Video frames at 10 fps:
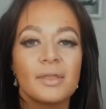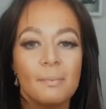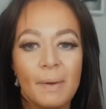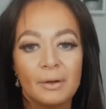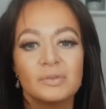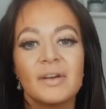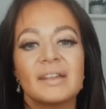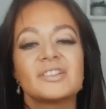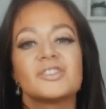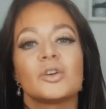The boundary
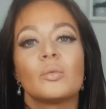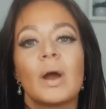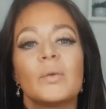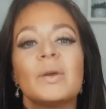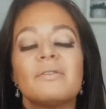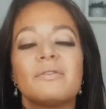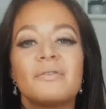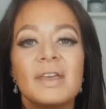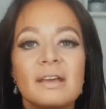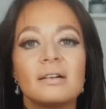violations are when we
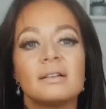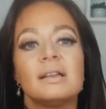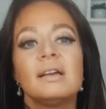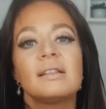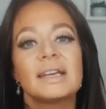feel